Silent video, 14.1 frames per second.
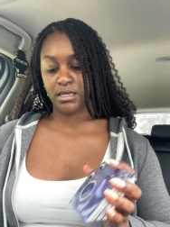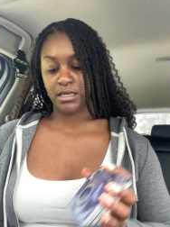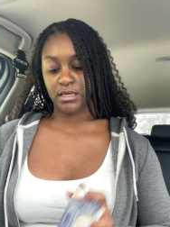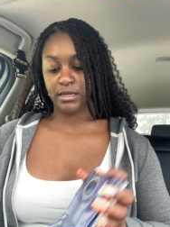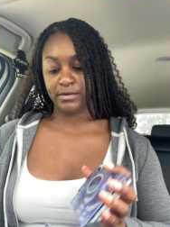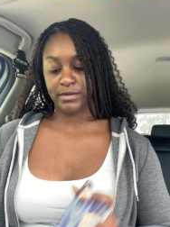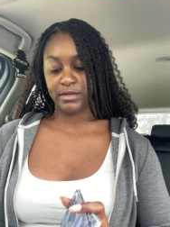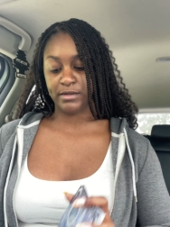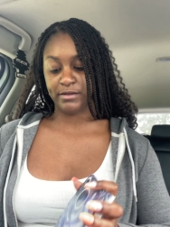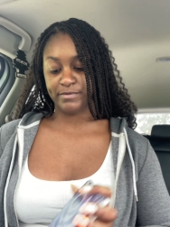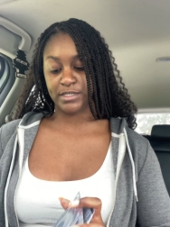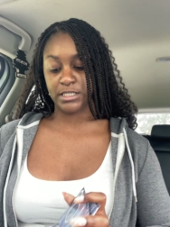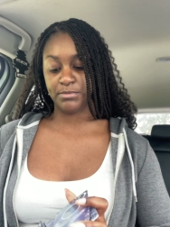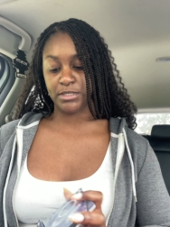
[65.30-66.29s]
I've
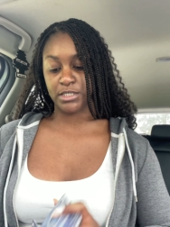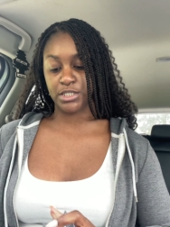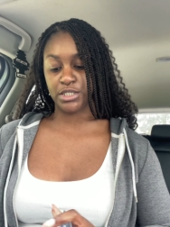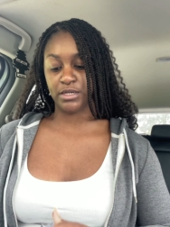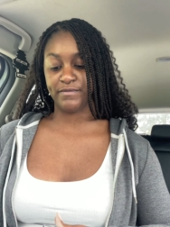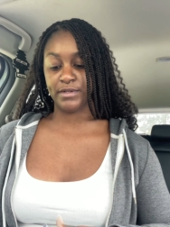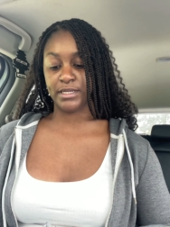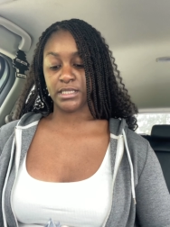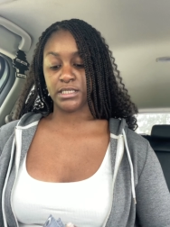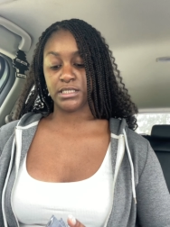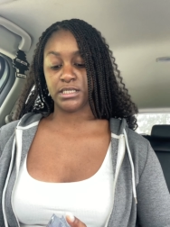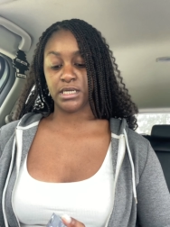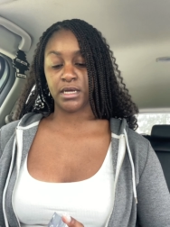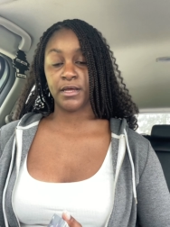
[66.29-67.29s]
just been shuffling this
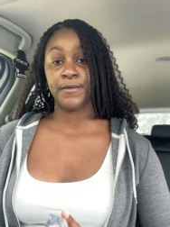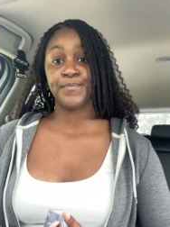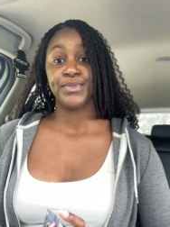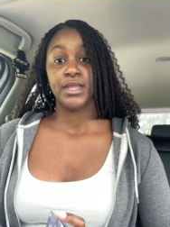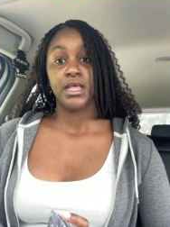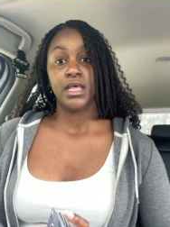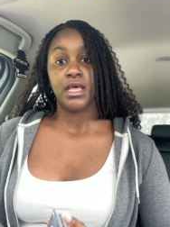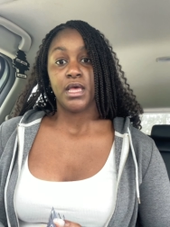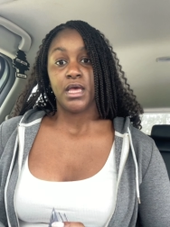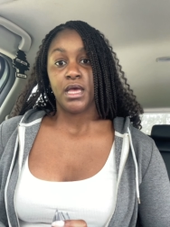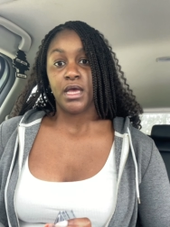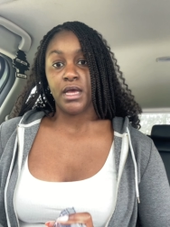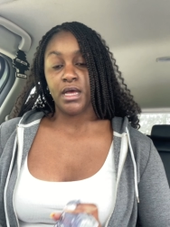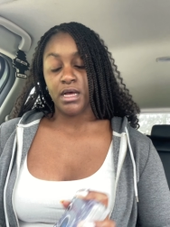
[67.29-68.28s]
deck,
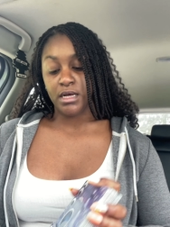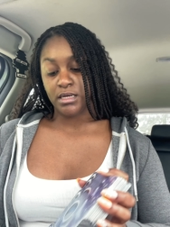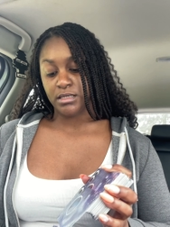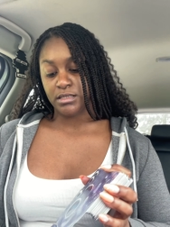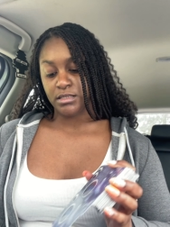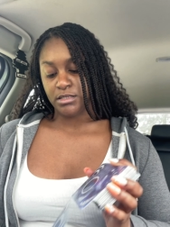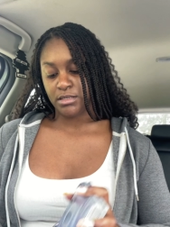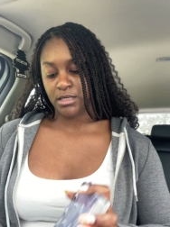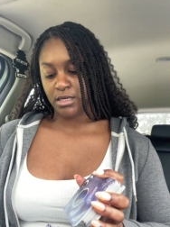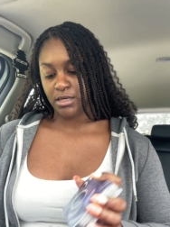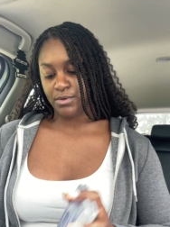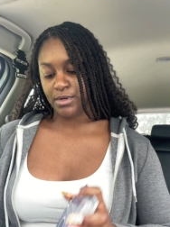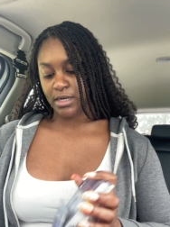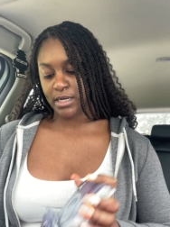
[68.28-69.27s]
and
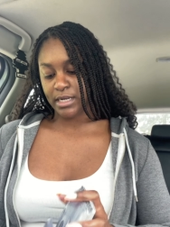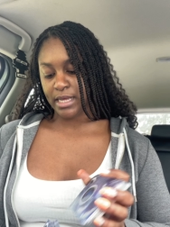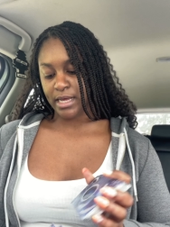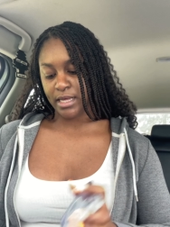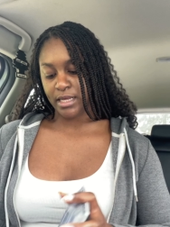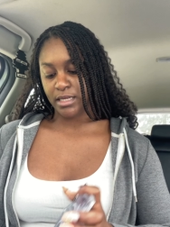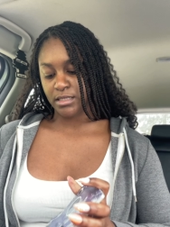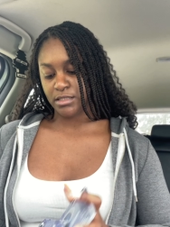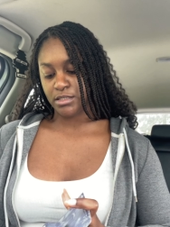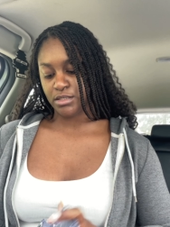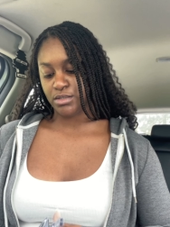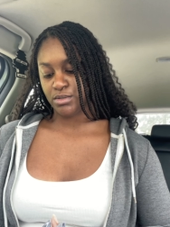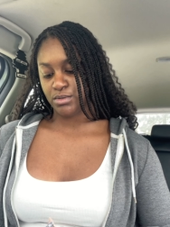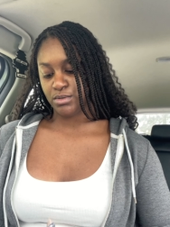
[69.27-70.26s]
we're gonna get
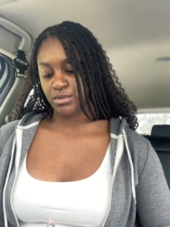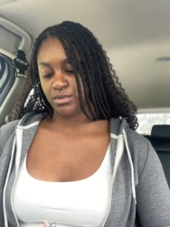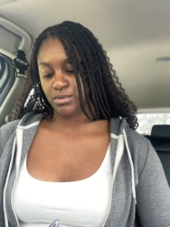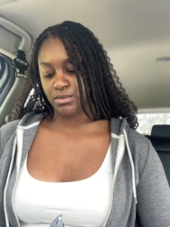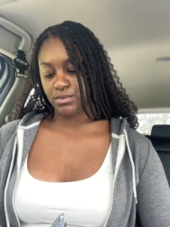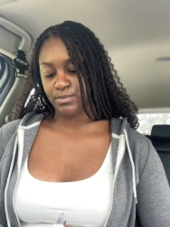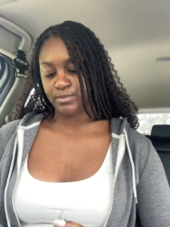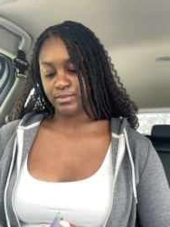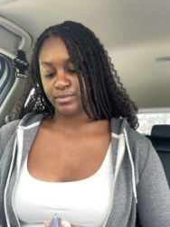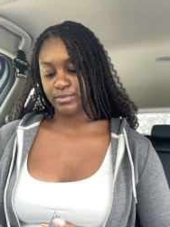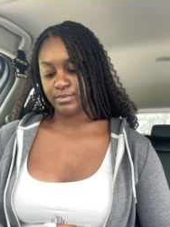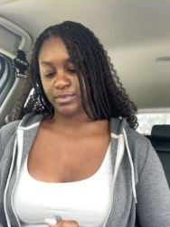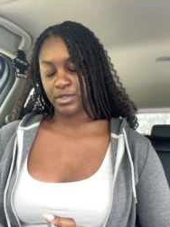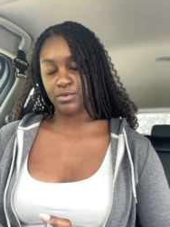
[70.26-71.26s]
into
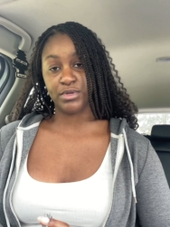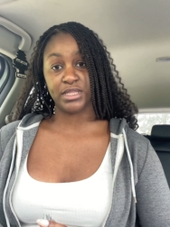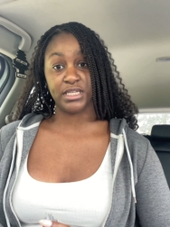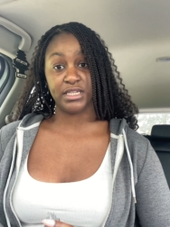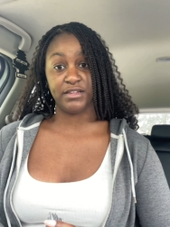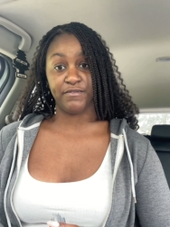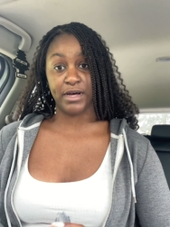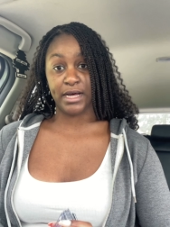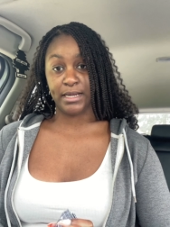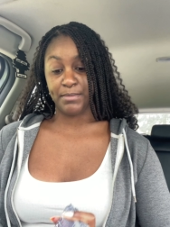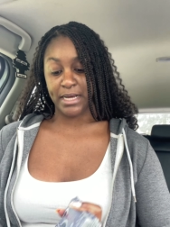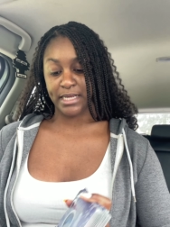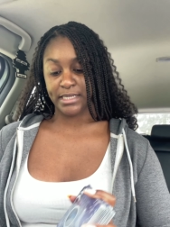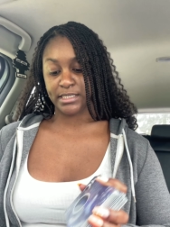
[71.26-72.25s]
what the Divine
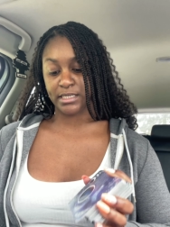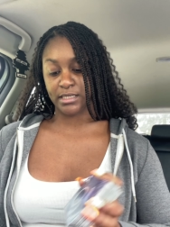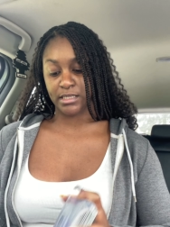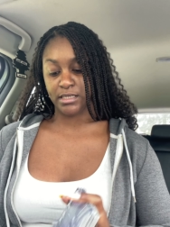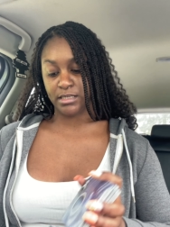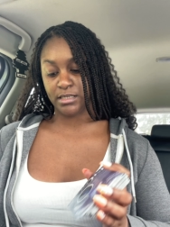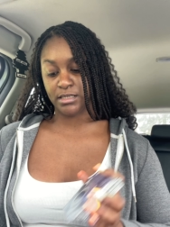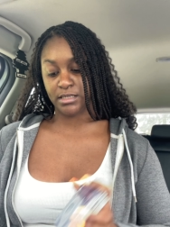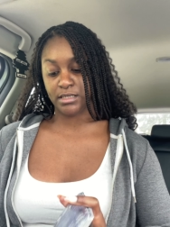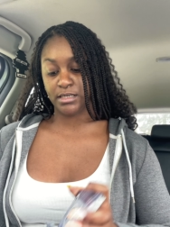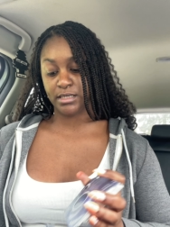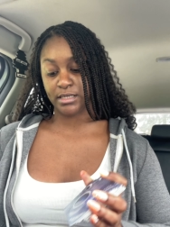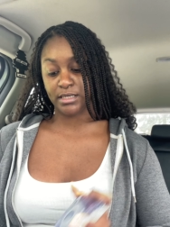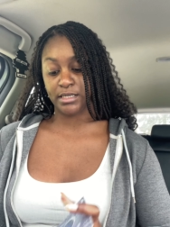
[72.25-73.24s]
Masculine
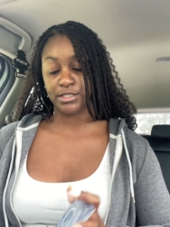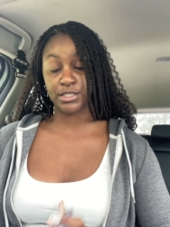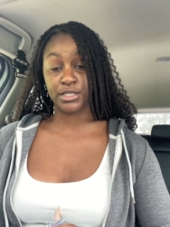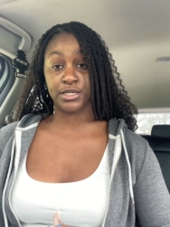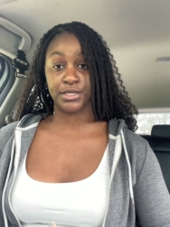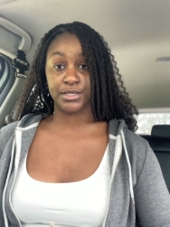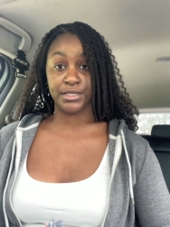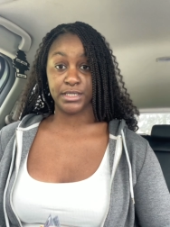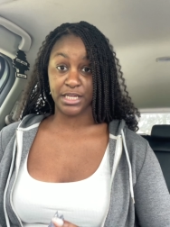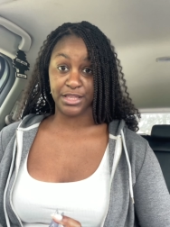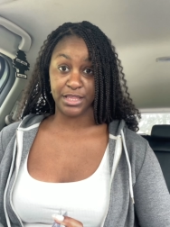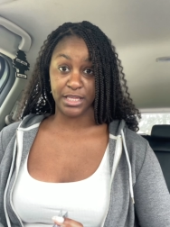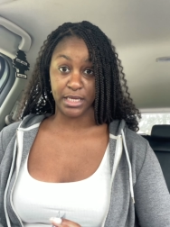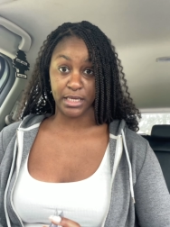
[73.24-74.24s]
is currently
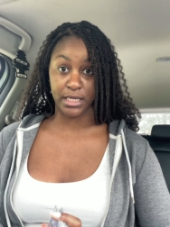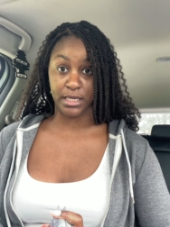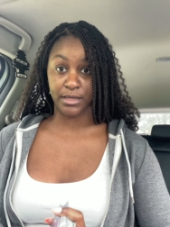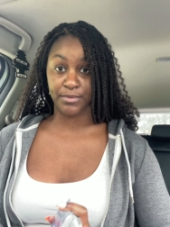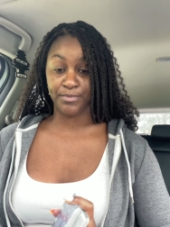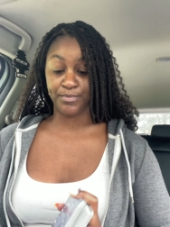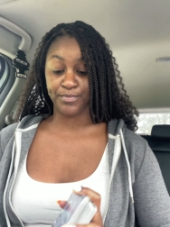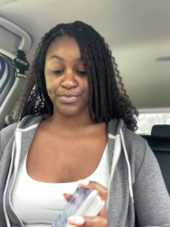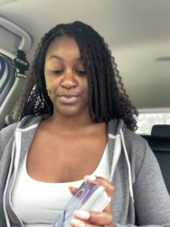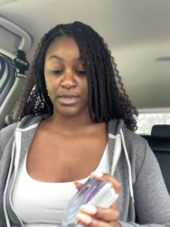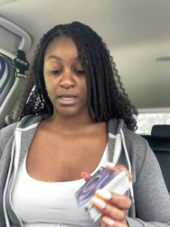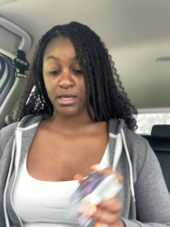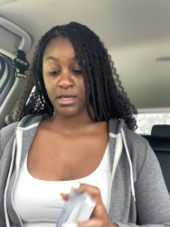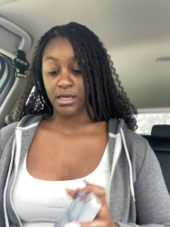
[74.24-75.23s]
thinking
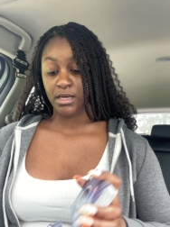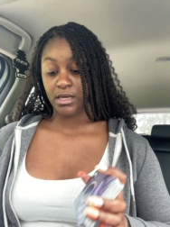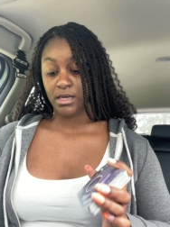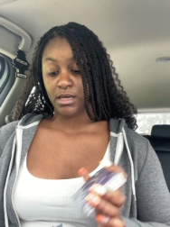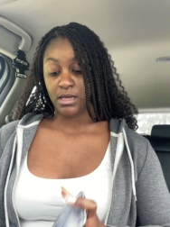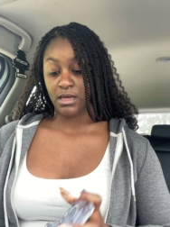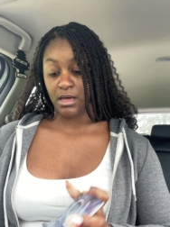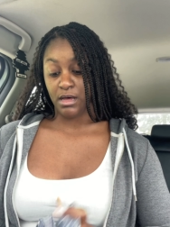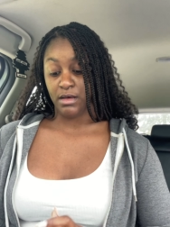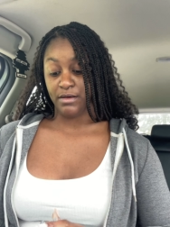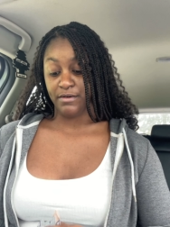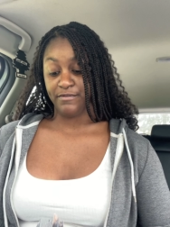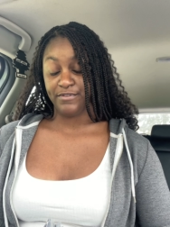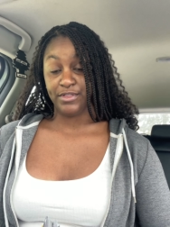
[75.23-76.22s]

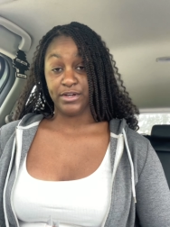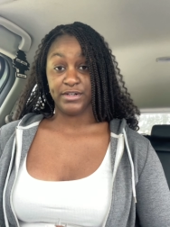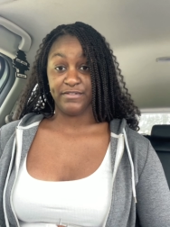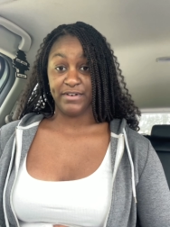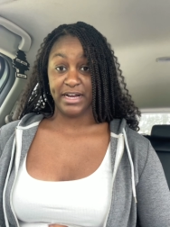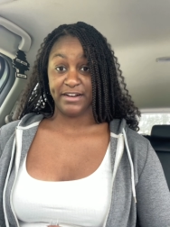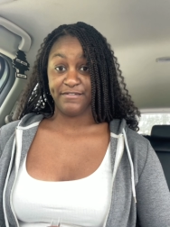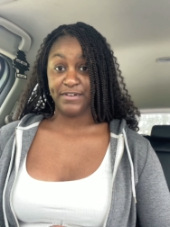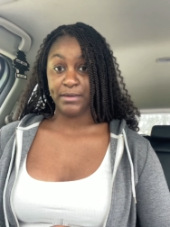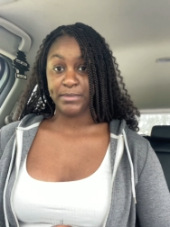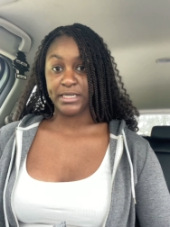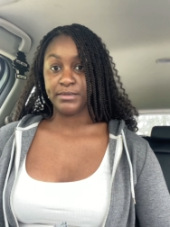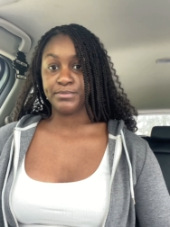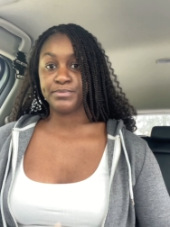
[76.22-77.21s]
of their Divine
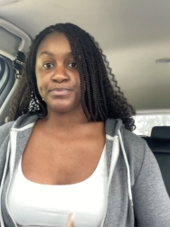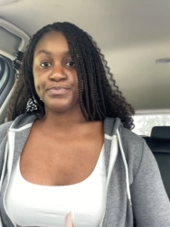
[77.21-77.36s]
Feminine.